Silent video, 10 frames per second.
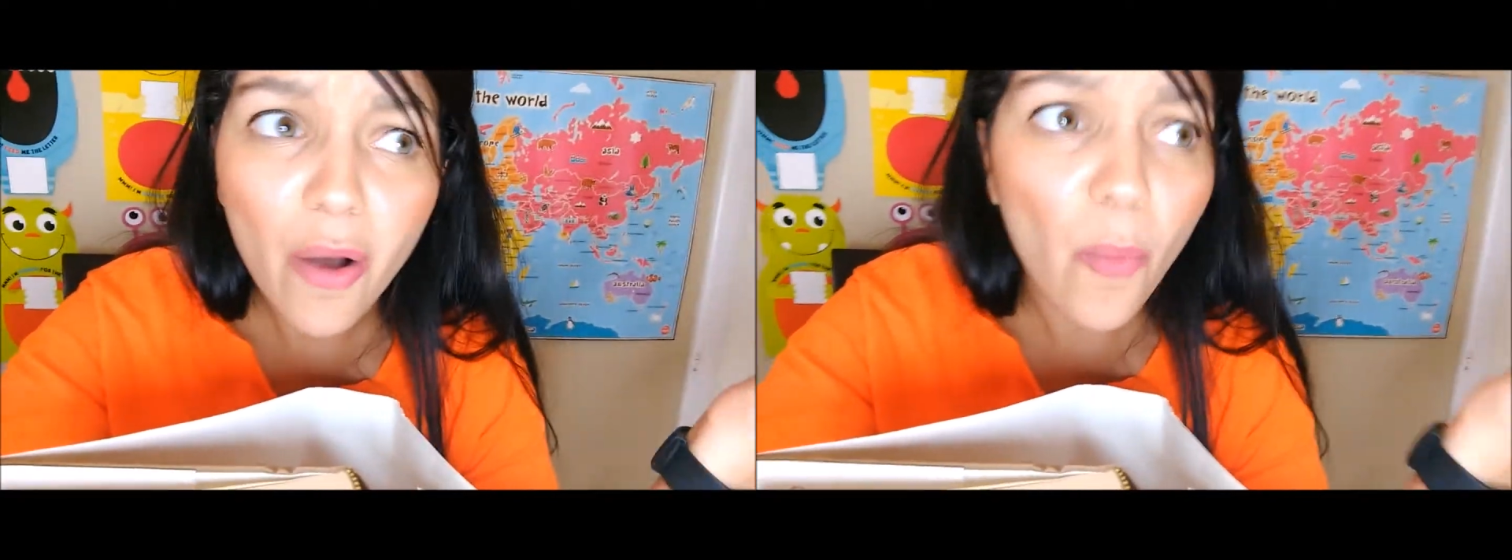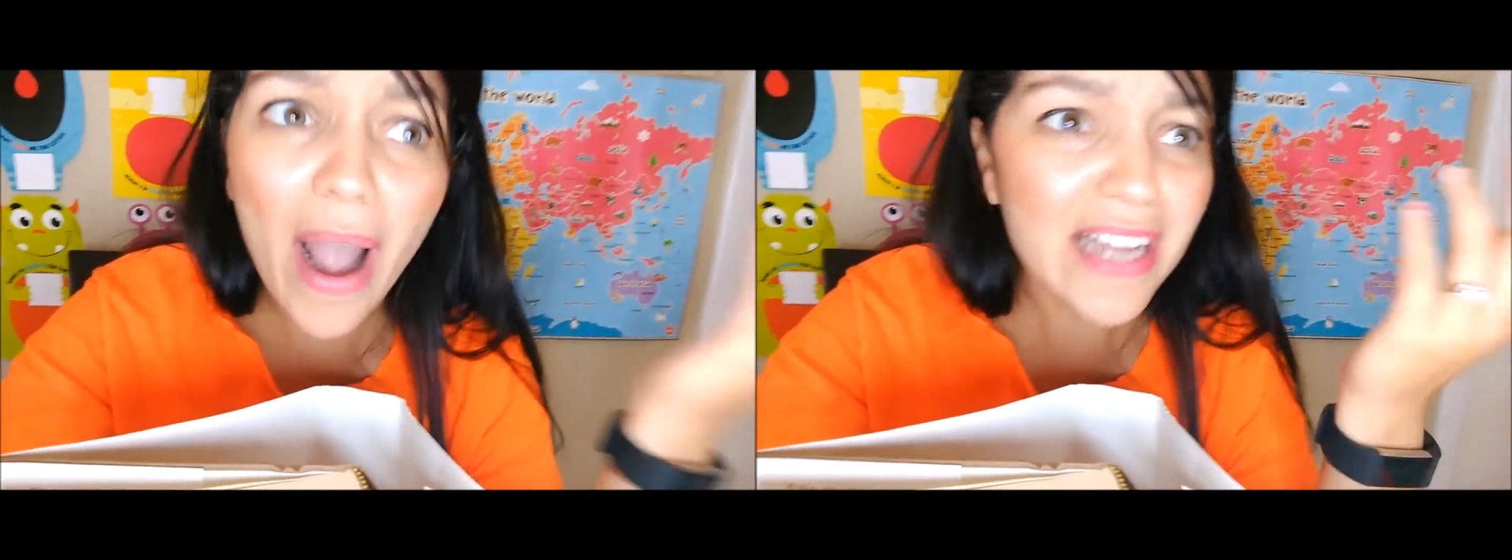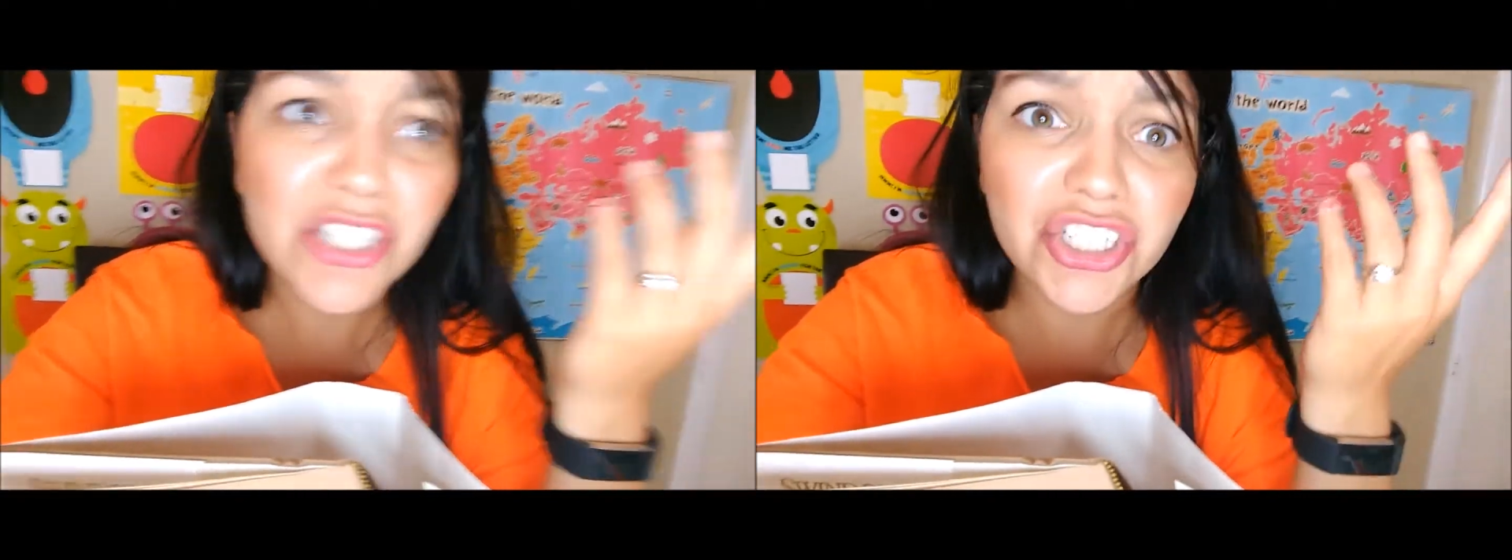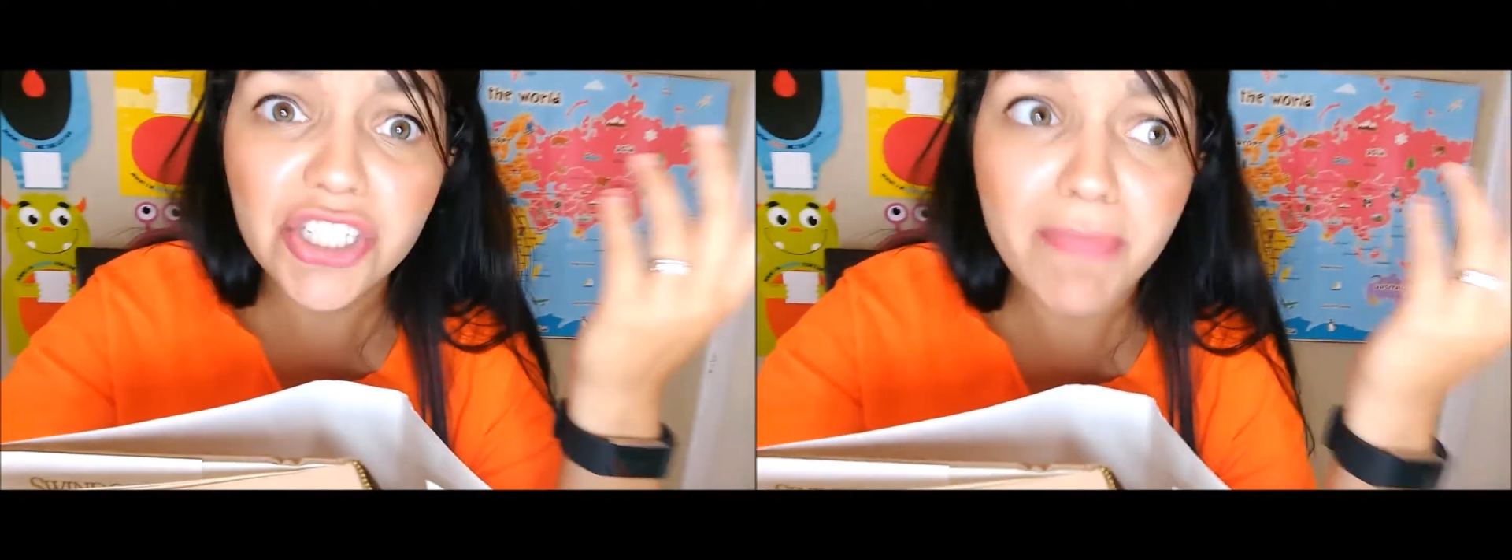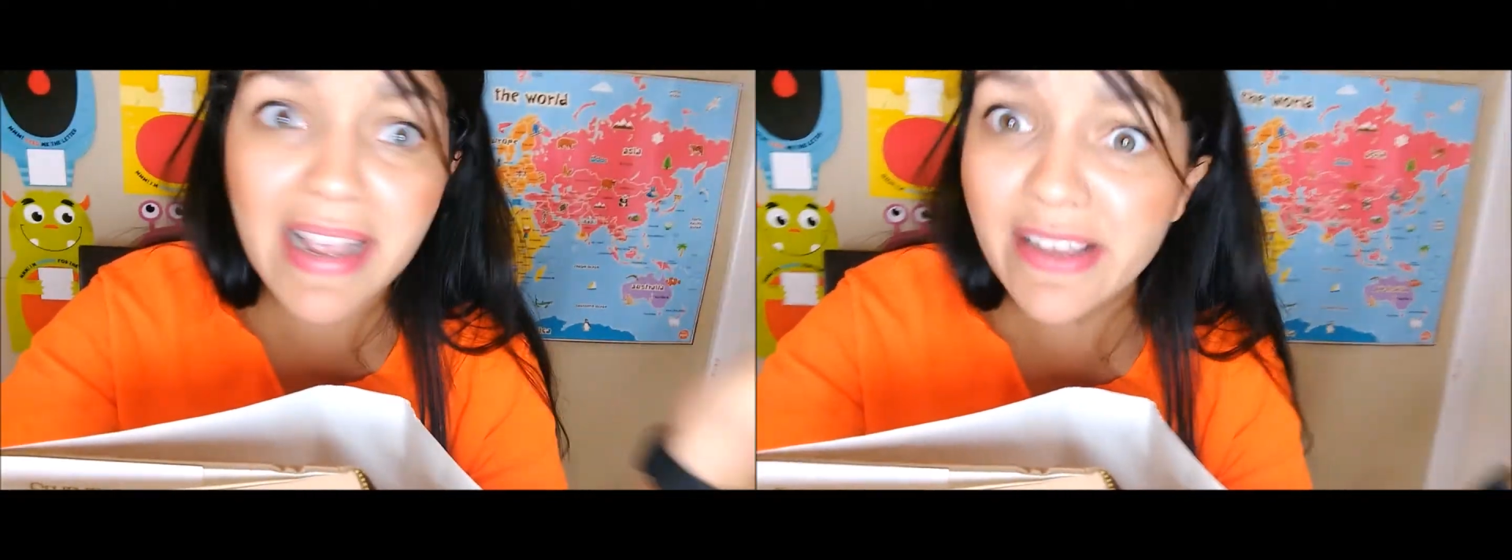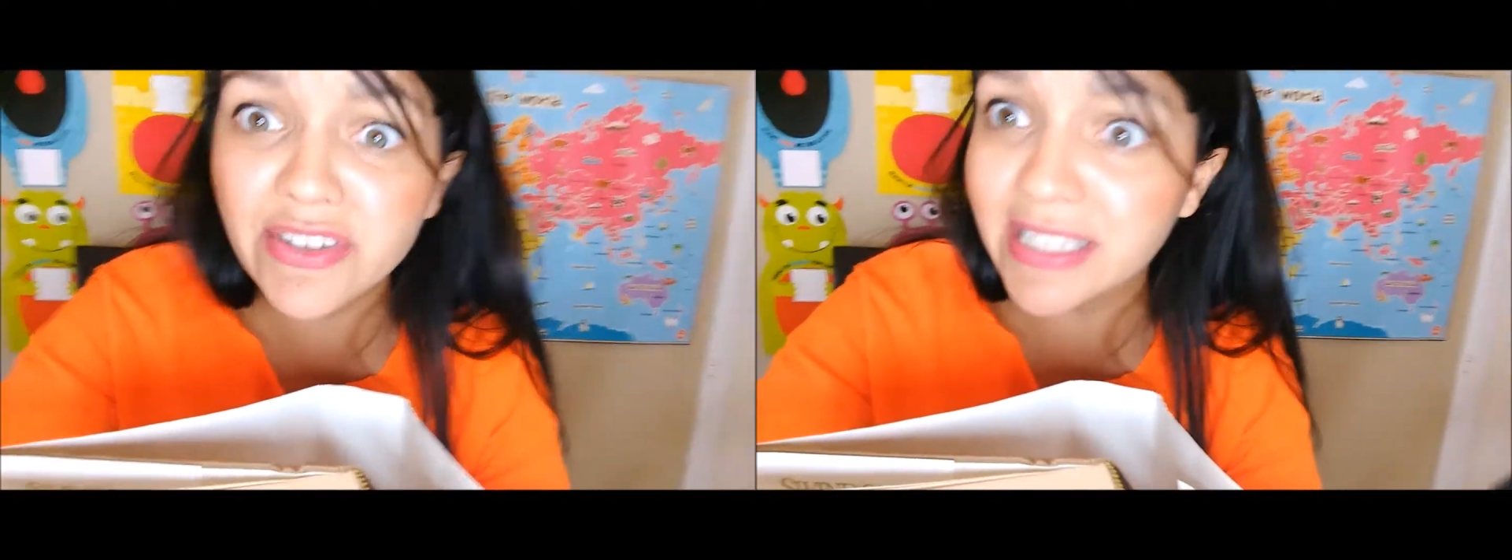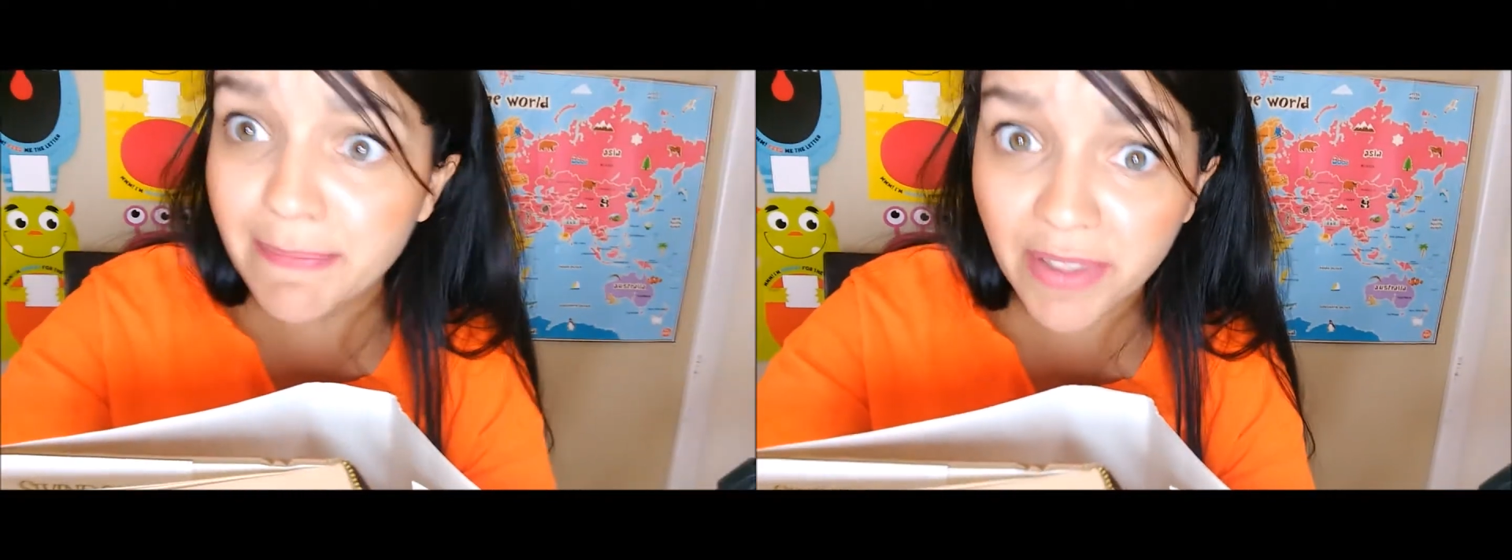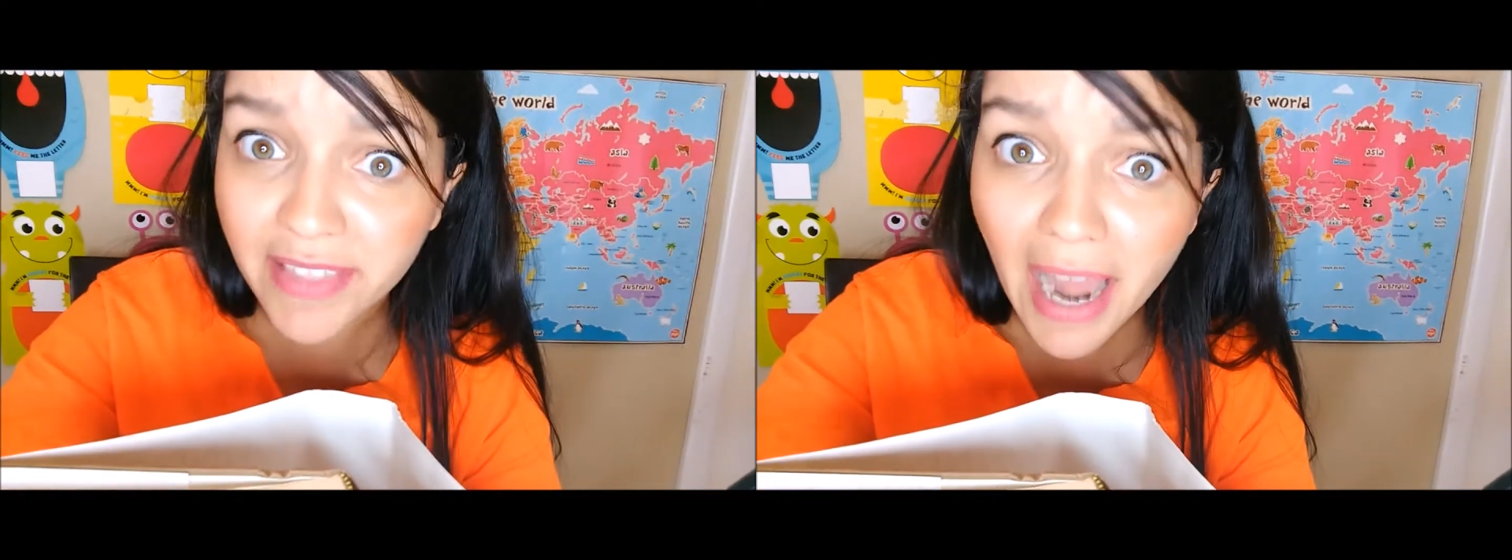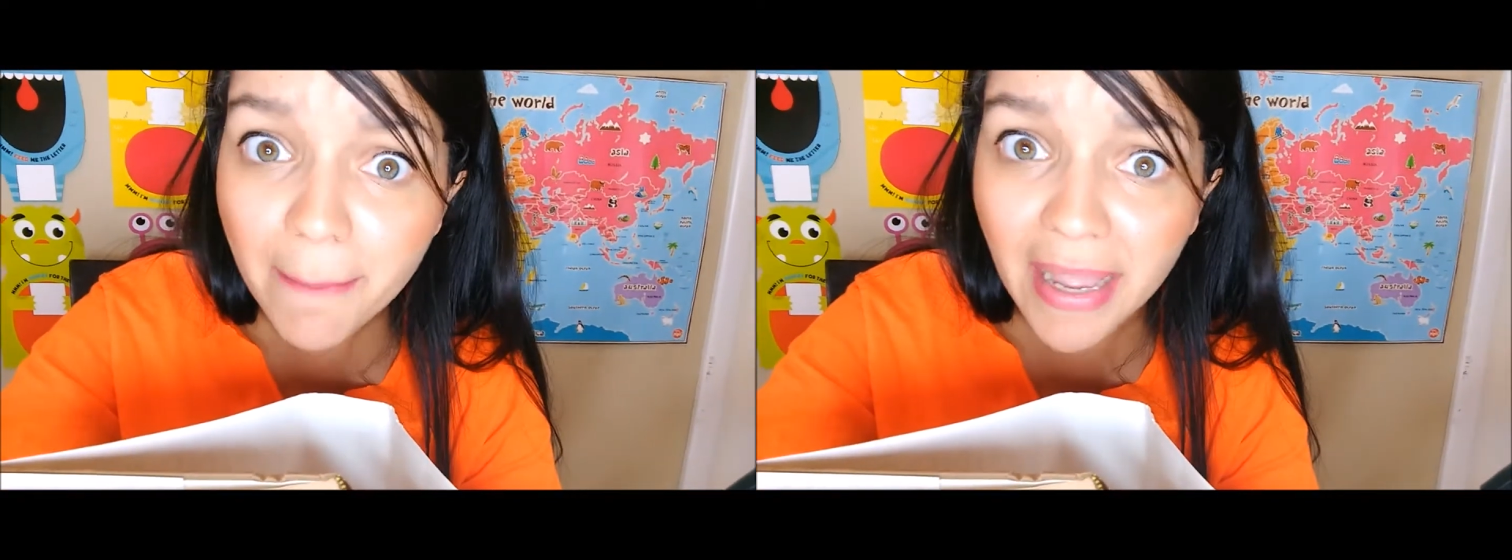Why is she making the same thing that I'm